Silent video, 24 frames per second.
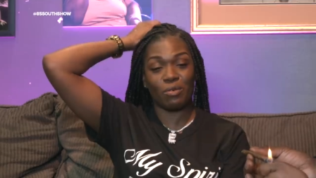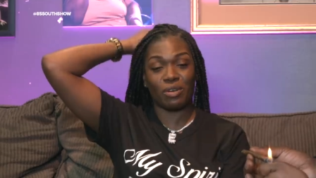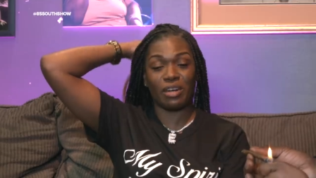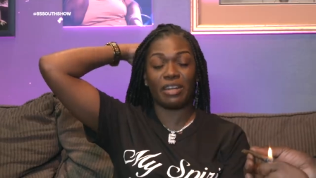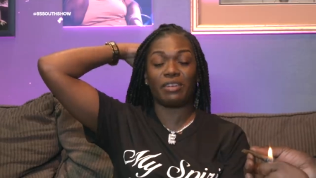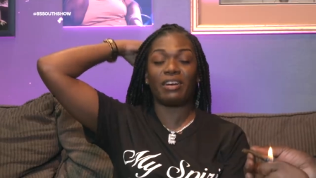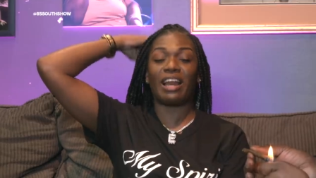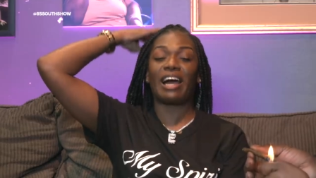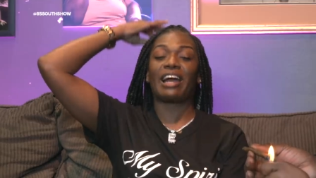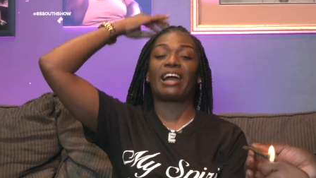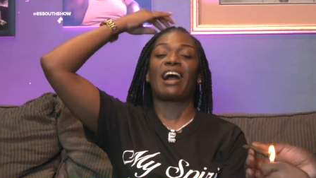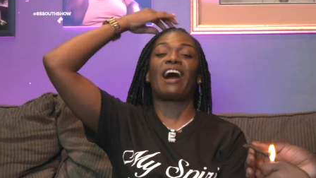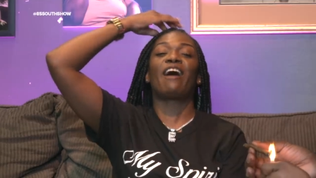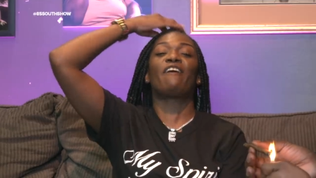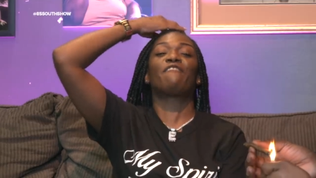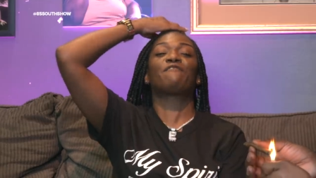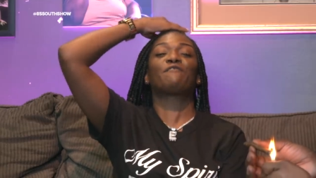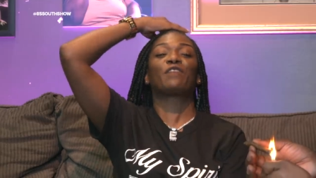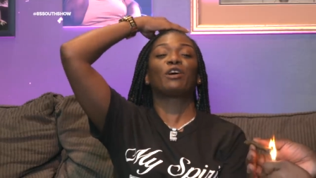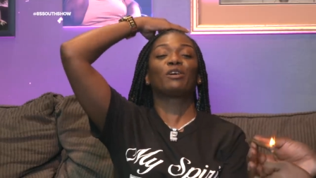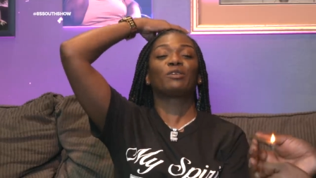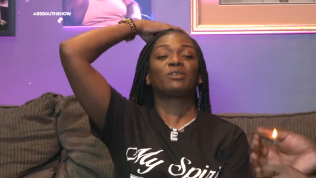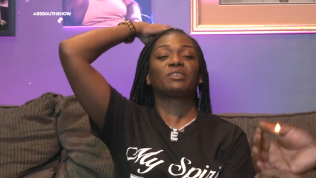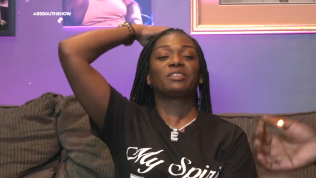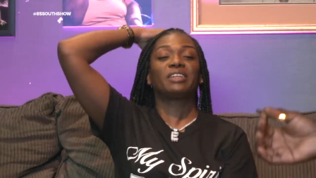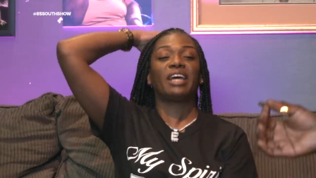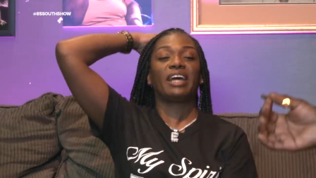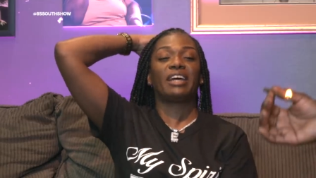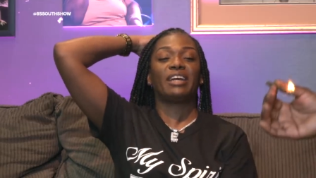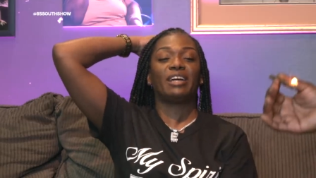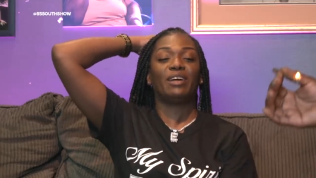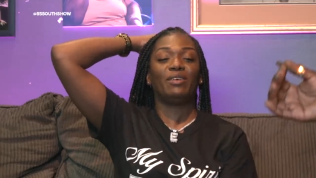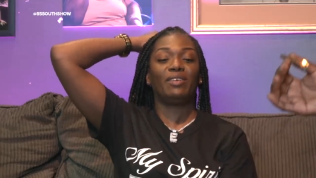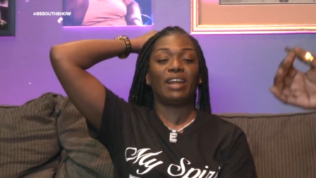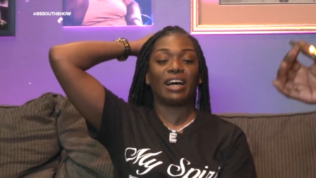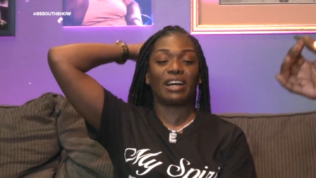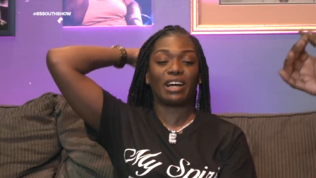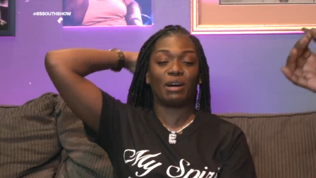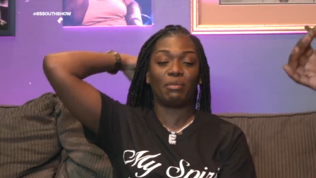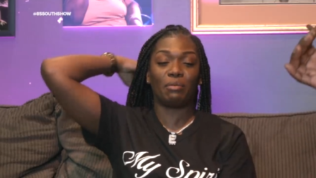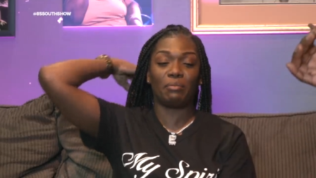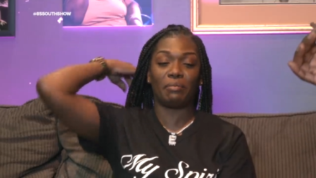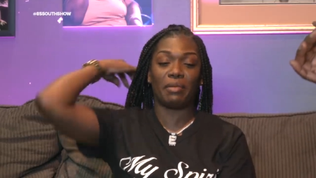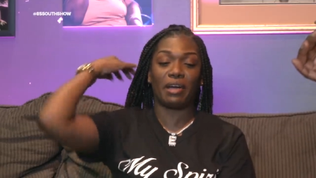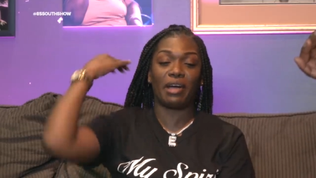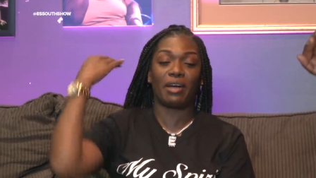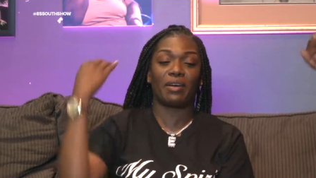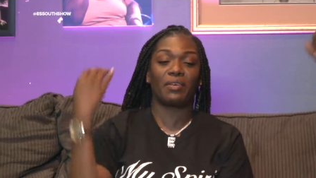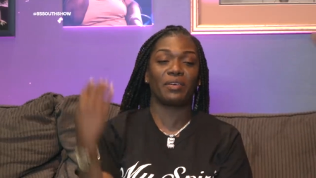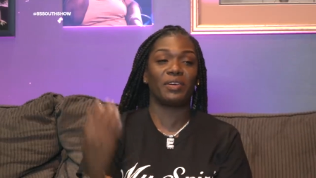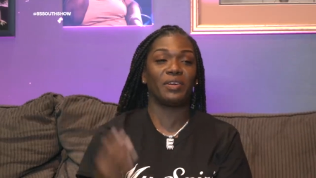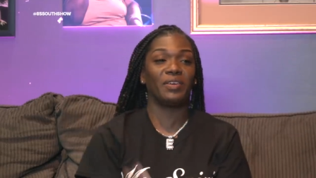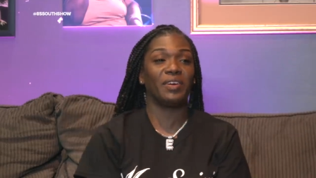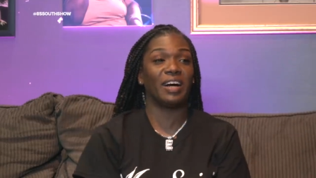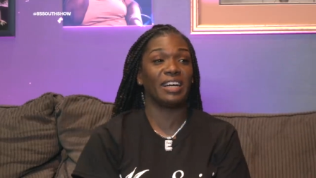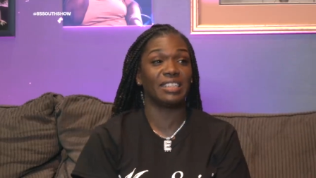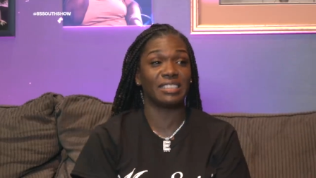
Like, our first date, he was like, I'm going to marry you.